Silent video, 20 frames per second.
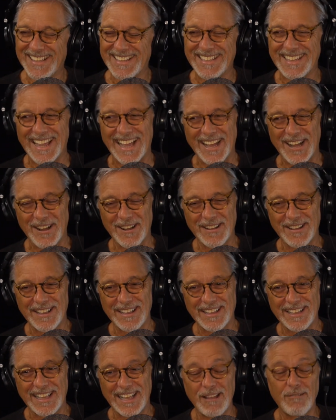Now,
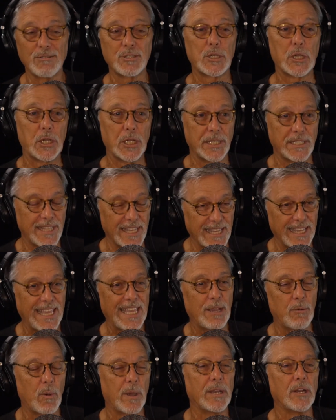it was a good thing
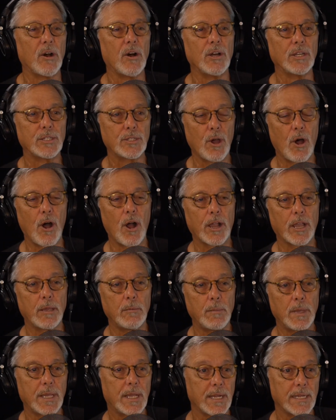he went on
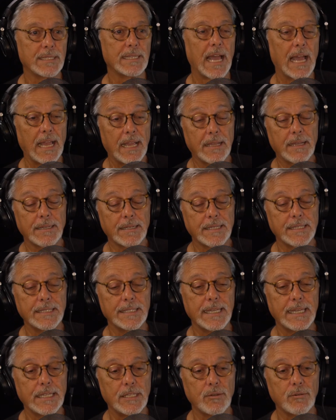talking because I
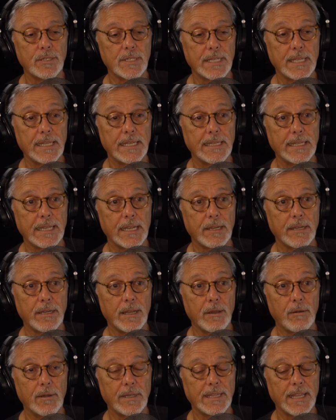continued sitting there
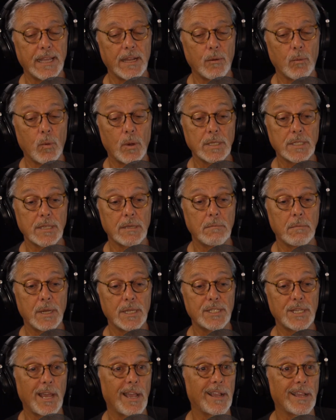knowing that there wasn't
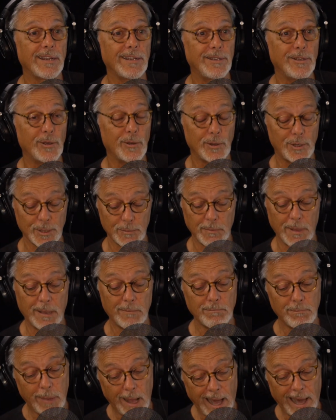much I could do because my
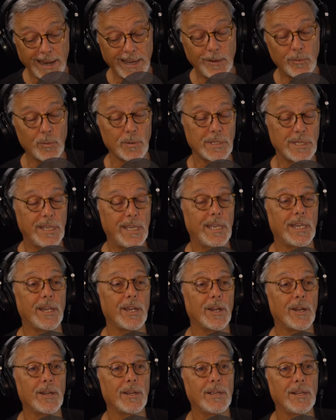body was here.